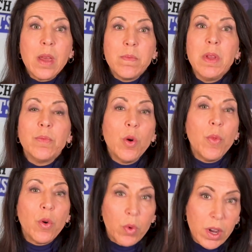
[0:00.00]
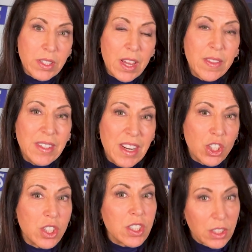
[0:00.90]
Mint Mobile runs on the
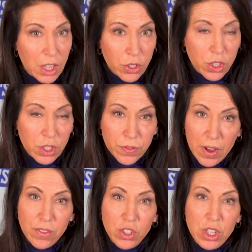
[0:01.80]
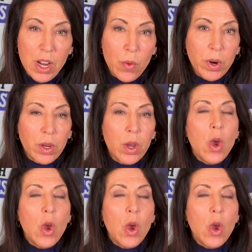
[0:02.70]
nation's largest 5G network.